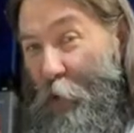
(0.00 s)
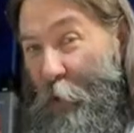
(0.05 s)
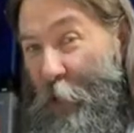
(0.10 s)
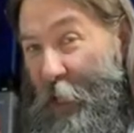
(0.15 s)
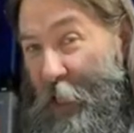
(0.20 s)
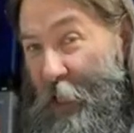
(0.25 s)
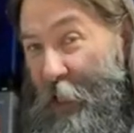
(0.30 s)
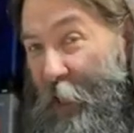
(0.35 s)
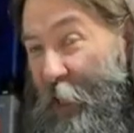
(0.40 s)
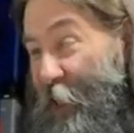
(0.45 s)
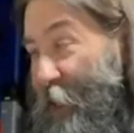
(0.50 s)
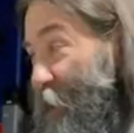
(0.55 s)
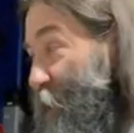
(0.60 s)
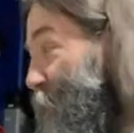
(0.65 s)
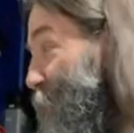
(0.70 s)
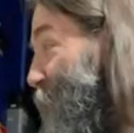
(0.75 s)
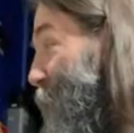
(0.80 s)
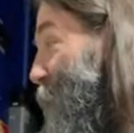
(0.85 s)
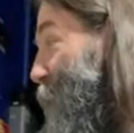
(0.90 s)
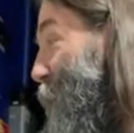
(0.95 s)
England.
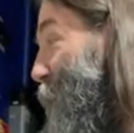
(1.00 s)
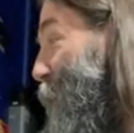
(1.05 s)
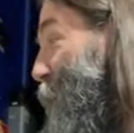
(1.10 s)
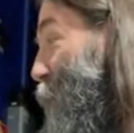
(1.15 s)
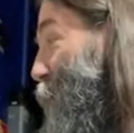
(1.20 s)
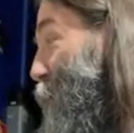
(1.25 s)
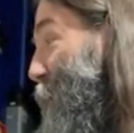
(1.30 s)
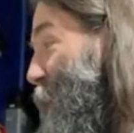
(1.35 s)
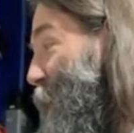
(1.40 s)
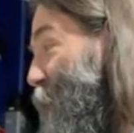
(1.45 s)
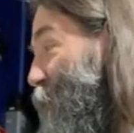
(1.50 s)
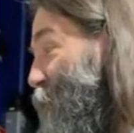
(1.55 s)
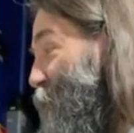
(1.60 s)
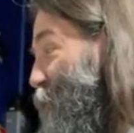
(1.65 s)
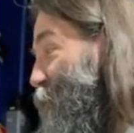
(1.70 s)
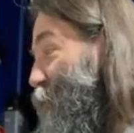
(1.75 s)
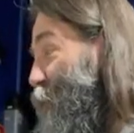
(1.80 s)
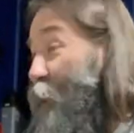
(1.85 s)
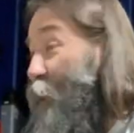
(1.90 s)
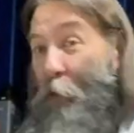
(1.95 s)
Because
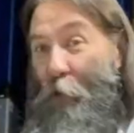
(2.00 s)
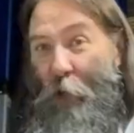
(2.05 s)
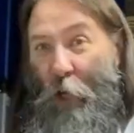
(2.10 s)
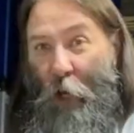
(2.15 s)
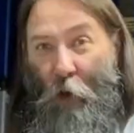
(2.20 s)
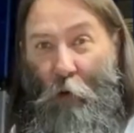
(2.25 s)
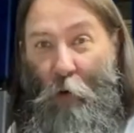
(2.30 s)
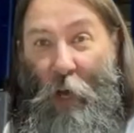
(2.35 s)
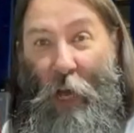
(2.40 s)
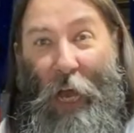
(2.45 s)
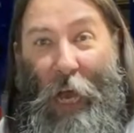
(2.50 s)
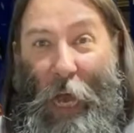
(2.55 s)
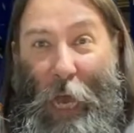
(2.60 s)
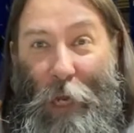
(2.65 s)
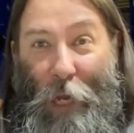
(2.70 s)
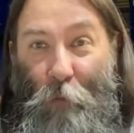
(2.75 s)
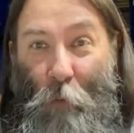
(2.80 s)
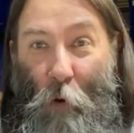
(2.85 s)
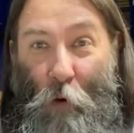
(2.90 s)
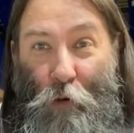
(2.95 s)
as you know, I
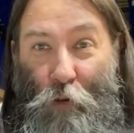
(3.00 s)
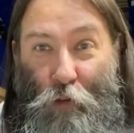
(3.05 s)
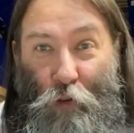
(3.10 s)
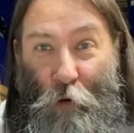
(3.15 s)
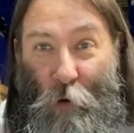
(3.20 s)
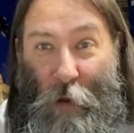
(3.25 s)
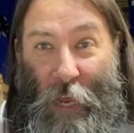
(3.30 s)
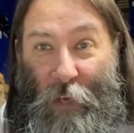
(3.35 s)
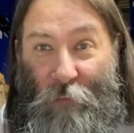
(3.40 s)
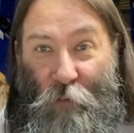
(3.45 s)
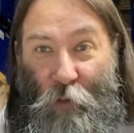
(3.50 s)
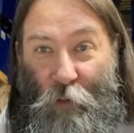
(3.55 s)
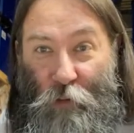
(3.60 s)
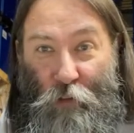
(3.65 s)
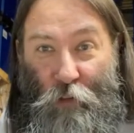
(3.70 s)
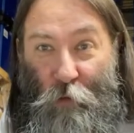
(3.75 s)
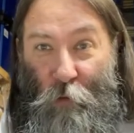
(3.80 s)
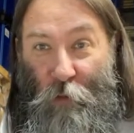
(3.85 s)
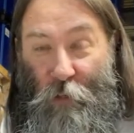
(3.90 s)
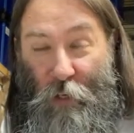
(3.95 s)
won't travel
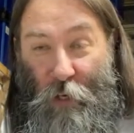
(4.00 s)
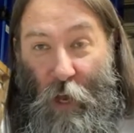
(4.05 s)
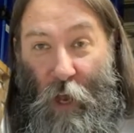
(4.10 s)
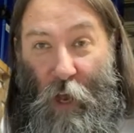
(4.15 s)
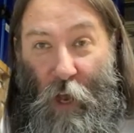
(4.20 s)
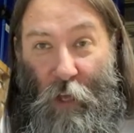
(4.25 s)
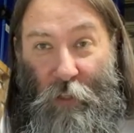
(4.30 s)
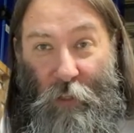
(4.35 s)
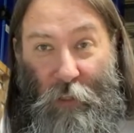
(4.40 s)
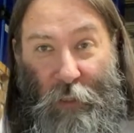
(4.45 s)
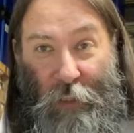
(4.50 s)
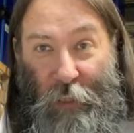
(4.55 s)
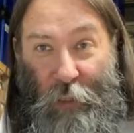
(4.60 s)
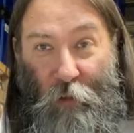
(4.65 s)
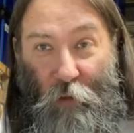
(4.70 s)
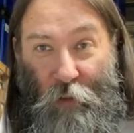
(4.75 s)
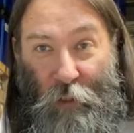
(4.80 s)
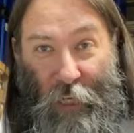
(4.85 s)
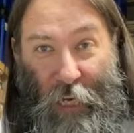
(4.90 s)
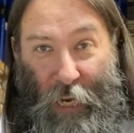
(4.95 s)
to a
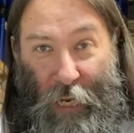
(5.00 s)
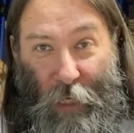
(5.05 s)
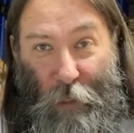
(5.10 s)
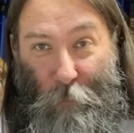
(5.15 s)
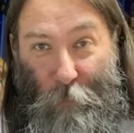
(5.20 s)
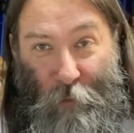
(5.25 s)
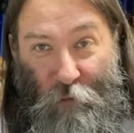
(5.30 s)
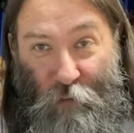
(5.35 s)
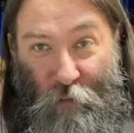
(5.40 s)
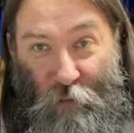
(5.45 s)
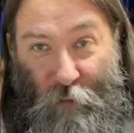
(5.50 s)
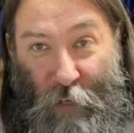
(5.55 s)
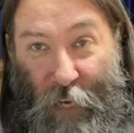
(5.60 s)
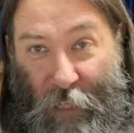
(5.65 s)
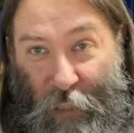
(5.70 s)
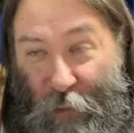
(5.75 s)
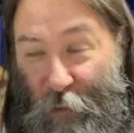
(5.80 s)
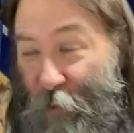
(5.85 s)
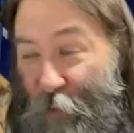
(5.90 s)
non-legal cannabis state.